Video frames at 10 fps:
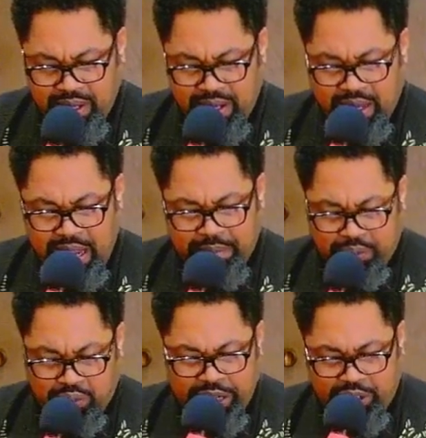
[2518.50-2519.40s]
and
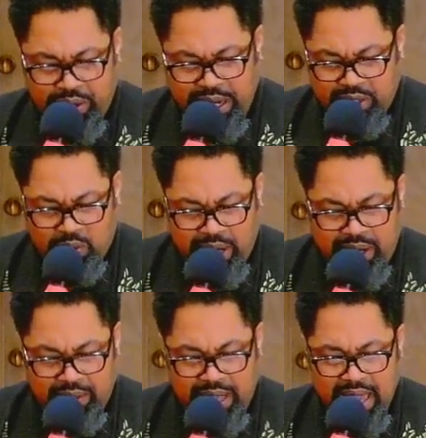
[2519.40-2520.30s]
preacher as
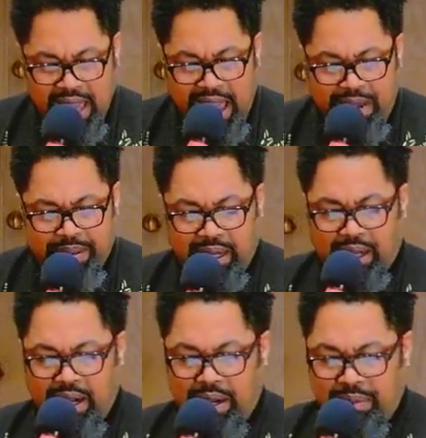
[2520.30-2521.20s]
well have
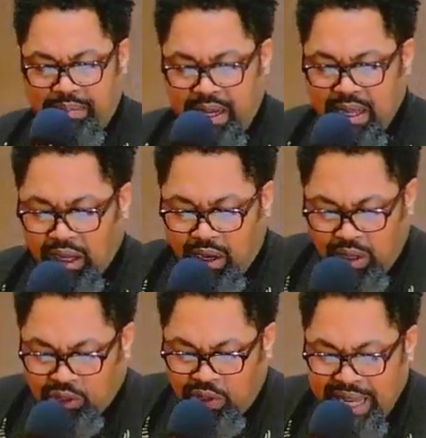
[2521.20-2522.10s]
become
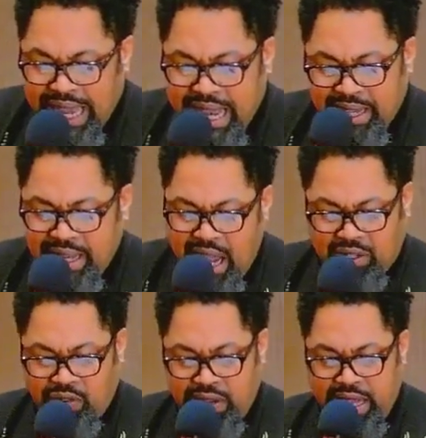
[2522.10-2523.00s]
culturally
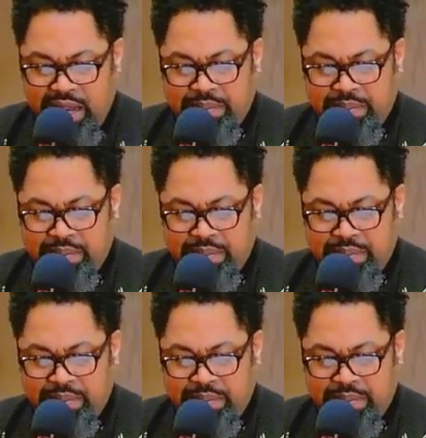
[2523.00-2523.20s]
indoctrinated